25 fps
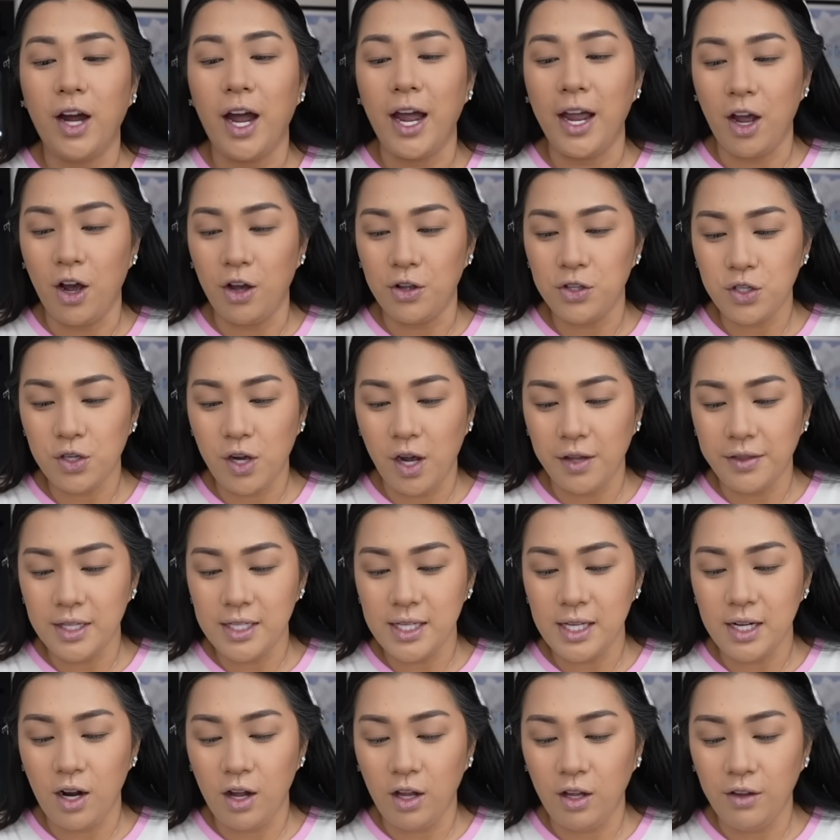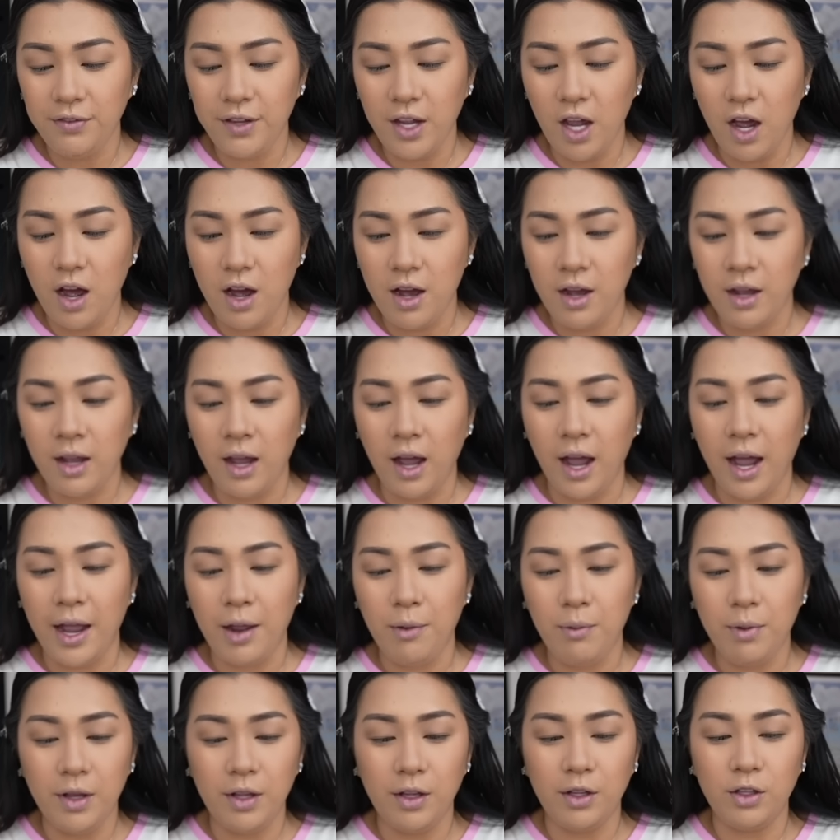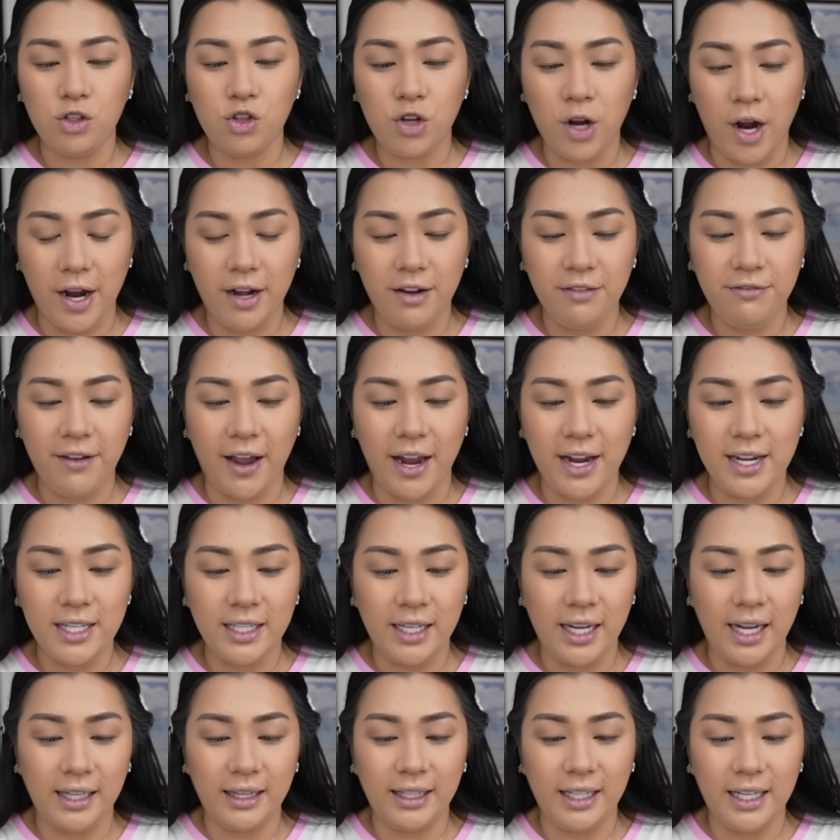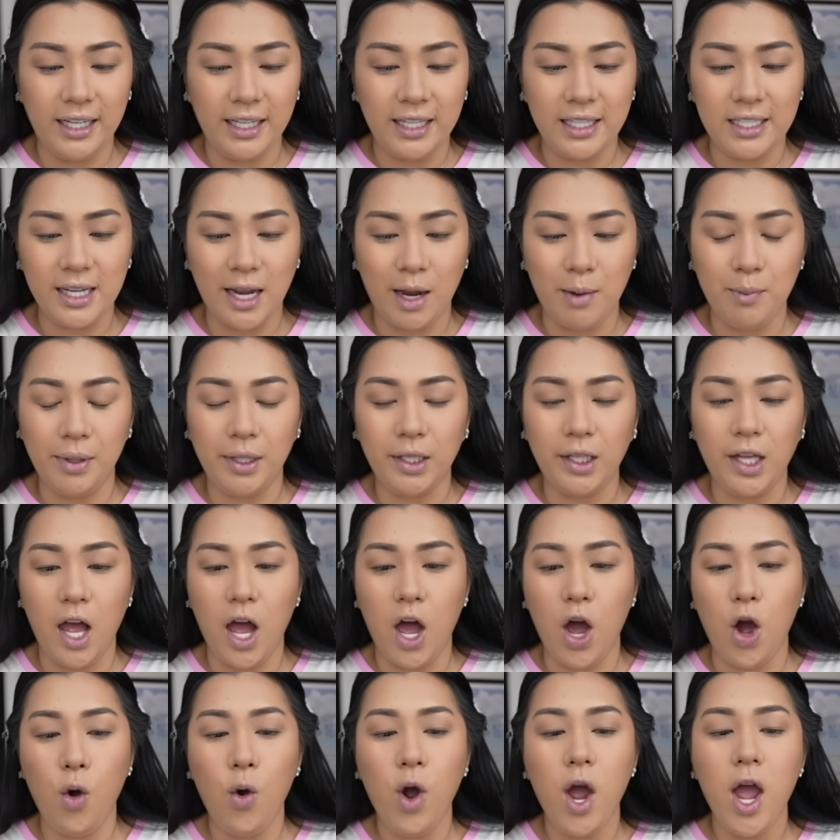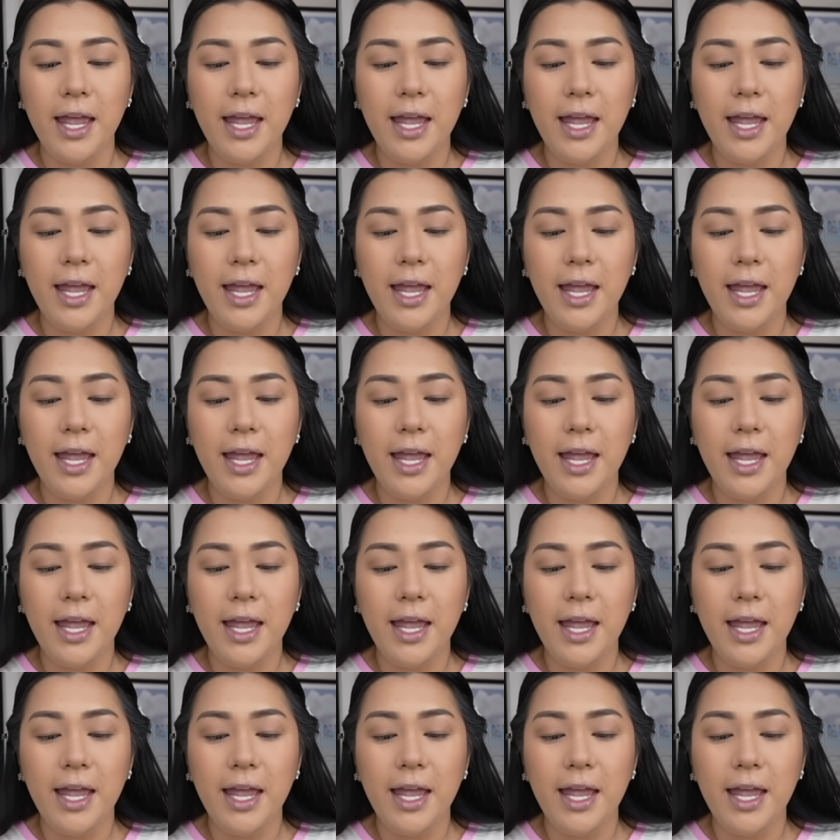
I also got this at Olive Young. I will try to find it and link it down below.